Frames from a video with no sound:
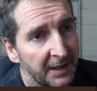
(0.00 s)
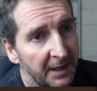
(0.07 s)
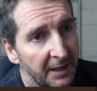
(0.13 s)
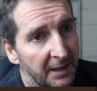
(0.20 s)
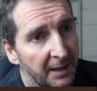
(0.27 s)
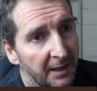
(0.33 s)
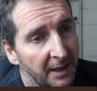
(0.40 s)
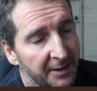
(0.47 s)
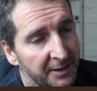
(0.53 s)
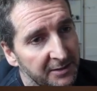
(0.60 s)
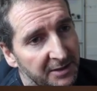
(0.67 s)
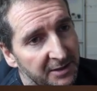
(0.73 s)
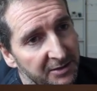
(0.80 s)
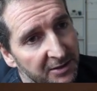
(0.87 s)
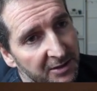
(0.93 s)
I use
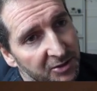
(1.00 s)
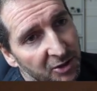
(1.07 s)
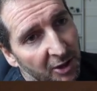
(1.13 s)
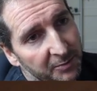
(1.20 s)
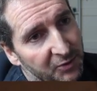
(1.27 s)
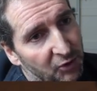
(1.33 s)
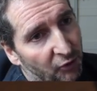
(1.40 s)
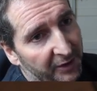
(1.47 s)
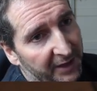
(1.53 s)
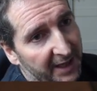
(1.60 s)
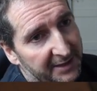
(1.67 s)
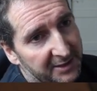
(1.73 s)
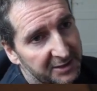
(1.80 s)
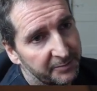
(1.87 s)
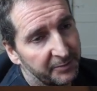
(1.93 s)
the chop saw
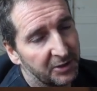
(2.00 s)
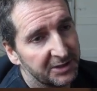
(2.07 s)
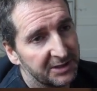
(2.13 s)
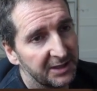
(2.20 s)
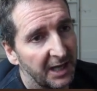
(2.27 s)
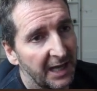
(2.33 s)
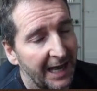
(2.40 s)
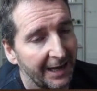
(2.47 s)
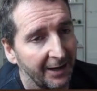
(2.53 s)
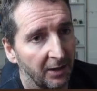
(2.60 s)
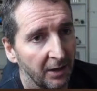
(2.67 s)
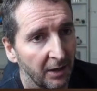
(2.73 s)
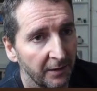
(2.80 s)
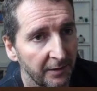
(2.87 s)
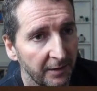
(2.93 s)
again, just put a slight
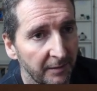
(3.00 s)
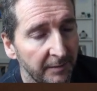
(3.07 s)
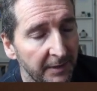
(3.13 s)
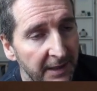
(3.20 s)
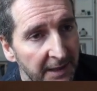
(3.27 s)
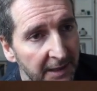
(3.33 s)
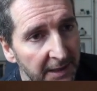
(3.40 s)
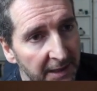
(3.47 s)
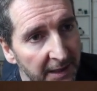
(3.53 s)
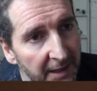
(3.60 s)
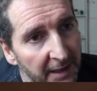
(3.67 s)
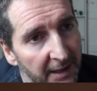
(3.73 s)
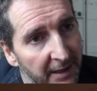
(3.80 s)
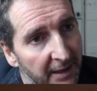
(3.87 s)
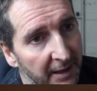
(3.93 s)
angle on them,
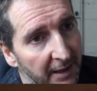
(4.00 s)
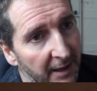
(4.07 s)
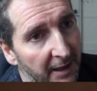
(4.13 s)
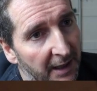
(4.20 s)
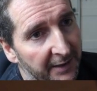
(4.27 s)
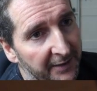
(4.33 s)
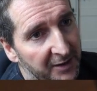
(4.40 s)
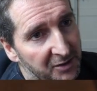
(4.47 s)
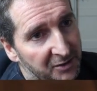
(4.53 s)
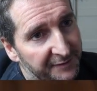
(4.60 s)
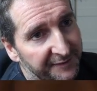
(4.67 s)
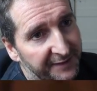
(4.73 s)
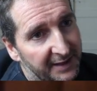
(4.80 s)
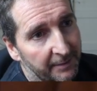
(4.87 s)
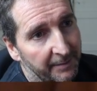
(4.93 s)
and then just
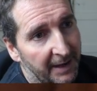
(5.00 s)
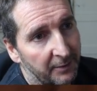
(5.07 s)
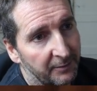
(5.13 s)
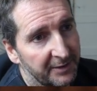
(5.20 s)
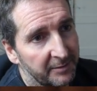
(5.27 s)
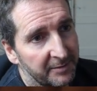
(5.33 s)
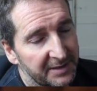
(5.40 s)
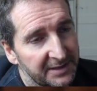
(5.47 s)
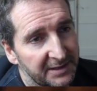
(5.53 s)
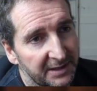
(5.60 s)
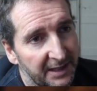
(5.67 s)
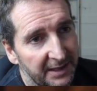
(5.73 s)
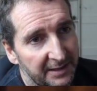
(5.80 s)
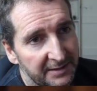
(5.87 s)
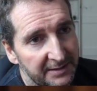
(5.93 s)
fiddle about with them until
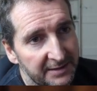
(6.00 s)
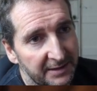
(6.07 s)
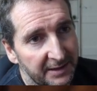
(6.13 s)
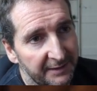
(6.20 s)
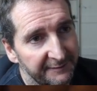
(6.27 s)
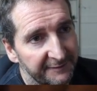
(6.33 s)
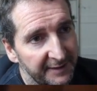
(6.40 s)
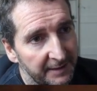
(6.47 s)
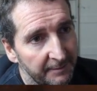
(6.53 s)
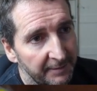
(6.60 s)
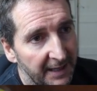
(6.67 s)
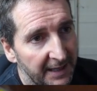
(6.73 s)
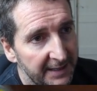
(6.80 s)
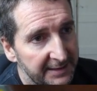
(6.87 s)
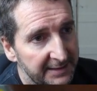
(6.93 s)
they fit in
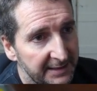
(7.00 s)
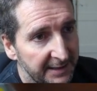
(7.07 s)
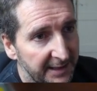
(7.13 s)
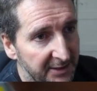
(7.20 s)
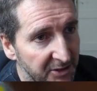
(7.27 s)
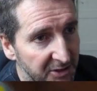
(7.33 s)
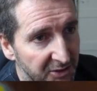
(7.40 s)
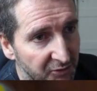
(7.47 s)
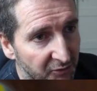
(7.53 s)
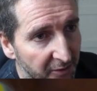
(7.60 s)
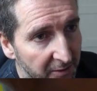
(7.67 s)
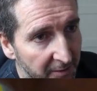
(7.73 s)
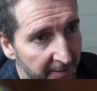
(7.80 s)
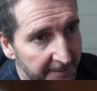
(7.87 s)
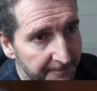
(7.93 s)
place, and then just
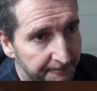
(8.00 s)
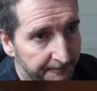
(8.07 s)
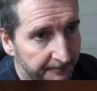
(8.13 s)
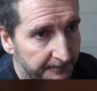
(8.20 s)
screw them in.